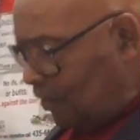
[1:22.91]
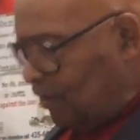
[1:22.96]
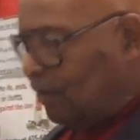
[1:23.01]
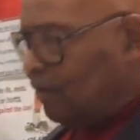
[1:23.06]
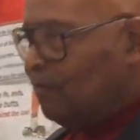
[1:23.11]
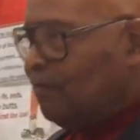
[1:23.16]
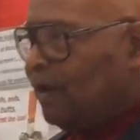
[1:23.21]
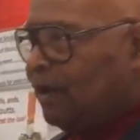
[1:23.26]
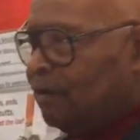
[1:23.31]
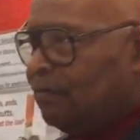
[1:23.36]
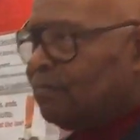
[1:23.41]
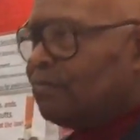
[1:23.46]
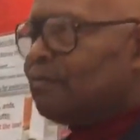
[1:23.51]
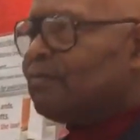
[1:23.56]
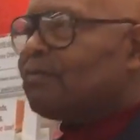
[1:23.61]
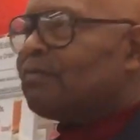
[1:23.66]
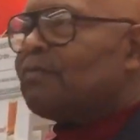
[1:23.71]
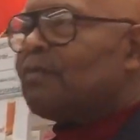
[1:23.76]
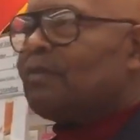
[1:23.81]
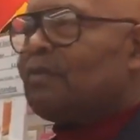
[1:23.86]
Well, my
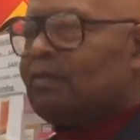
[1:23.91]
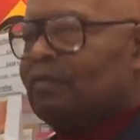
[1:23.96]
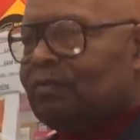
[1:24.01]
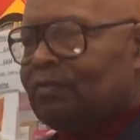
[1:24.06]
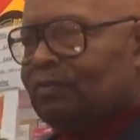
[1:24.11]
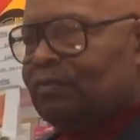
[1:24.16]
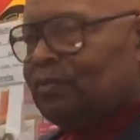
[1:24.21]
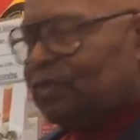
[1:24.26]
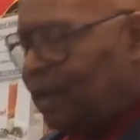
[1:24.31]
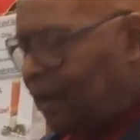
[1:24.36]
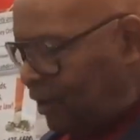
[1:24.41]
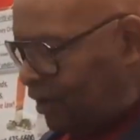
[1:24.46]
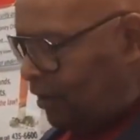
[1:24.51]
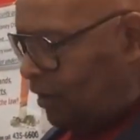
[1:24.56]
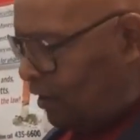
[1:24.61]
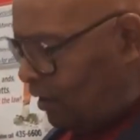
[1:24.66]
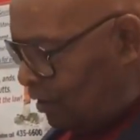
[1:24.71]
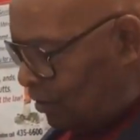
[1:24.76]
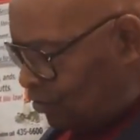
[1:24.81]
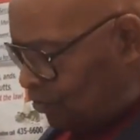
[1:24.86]

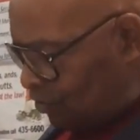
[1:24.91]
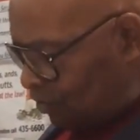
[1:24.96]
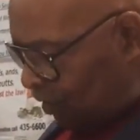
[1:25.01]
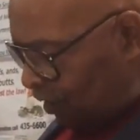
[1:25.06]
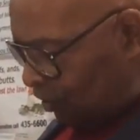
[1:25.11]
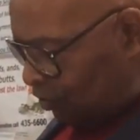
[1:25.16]
technique is